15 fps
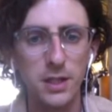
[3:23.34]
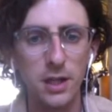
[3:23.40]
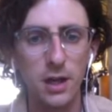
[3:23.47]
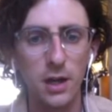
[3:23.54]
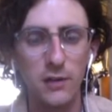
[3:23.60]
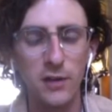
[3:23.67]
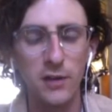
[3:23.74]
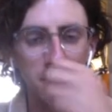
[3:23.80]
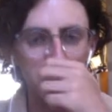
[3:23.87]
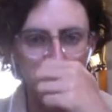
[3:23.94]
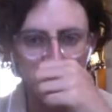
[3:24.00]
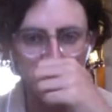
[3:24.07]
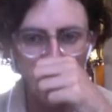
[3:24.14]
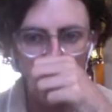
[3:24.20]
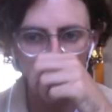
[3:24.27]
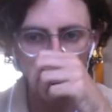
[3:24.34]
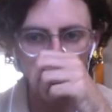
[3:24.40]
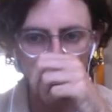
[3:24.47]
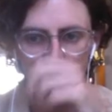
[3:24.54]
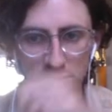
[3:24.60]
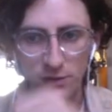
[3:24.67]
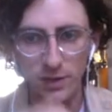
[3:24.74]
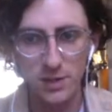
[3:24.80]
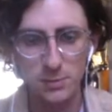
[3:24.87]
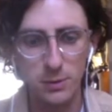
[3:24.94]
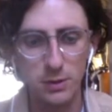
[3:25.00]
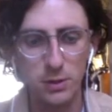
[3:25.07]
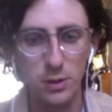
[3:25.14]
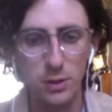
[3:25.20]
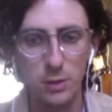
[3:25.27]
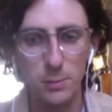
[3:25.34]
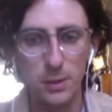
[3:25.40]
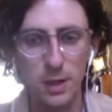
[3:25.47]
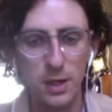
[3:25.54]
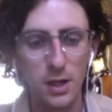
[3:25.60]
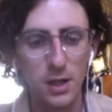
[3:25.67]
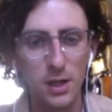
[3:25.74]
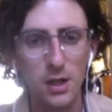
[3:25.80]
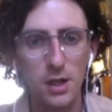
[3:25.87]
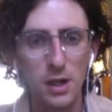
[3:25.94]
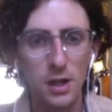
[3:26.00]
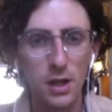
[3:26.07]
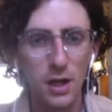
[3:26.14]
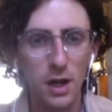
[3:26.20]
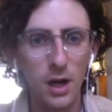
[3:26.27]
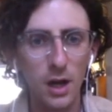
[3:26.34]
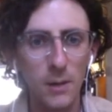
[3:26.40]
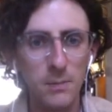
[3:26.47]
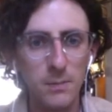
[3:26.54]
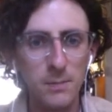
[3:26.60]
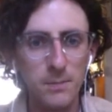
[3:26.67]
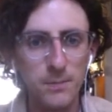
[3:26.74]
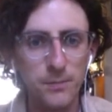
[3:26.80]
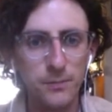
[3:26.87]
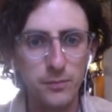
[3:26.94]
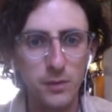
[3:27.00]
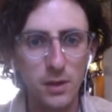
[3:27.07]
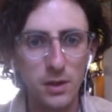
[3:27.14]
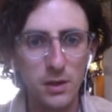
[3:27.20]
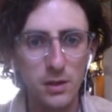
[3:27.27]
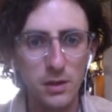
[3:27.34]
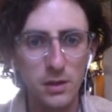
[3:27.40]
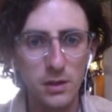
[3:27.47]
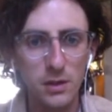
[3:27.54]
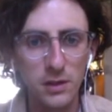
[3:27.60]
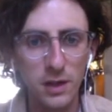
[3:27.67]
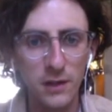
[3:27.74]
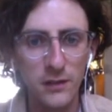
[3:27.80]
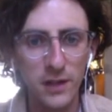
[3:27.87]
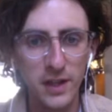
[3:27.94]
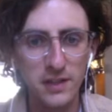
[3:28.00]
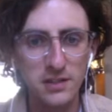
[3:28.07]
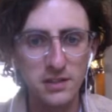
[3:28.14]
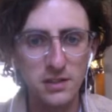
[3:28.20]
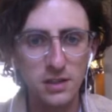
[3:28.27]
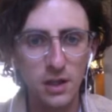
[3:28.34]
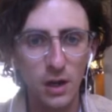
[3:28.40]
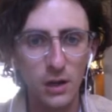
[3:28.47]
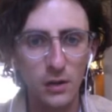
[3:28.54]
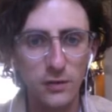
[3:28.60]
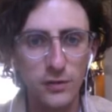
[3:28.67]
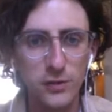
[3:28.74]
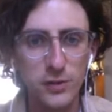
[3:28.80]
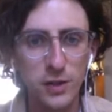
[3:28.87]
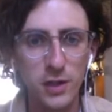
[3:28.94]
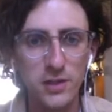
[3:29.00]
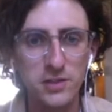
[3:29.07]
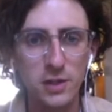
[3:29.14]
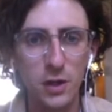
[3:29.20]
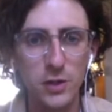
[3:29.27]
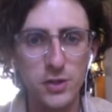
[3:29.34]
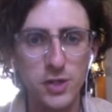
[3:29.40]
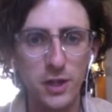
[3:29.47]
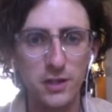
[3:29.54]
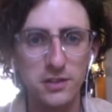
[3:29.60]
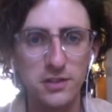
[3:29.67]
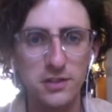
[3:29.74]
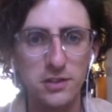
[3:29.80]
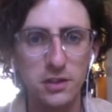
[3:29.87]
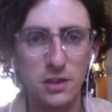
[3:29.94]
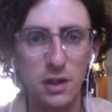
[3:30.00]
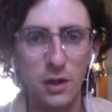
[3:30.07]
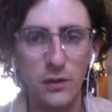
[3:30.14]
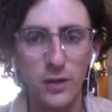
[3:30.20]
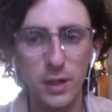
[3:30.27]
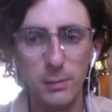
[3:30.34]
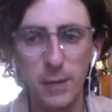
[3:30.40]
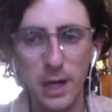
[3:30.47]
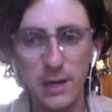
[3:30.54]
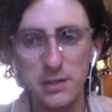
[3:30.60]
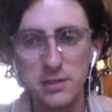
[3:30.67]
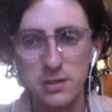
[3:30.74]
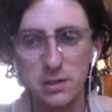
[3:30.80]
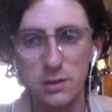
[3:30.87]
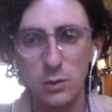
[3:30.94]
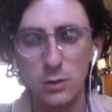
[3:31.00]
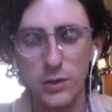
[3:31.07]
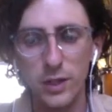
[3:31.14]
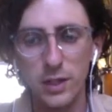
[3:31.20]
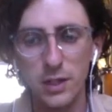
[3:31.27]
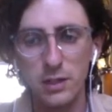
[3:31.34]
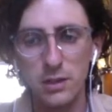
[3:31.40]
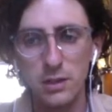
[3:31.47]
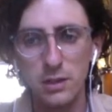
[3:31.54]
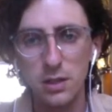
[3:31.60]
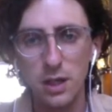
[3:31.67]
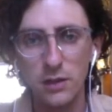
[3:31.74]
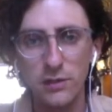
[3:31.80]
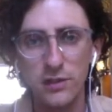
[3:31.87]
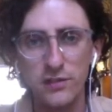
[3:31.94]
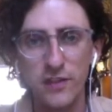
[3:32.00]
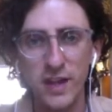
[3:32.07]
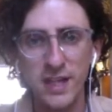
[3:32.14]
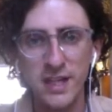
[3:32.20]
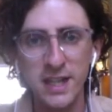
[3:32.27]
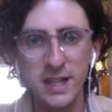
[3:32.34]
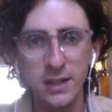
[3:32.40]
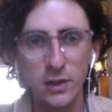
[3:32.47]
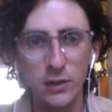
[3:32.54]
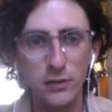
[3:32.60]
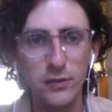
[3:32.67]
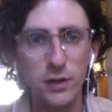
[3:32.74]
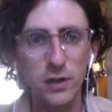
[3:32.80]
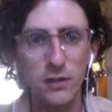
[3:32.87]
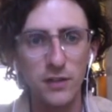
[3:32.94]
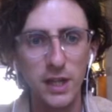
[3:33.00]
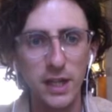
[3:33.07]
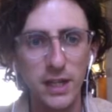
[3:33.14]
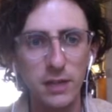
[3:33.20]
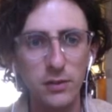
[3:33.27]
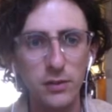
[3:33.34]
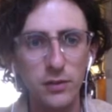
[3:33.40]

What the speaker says: Philodendron Enthusiasts Facebook group. And this kind of is not just on the abaxial, the kind of the veining on the front of the leaf.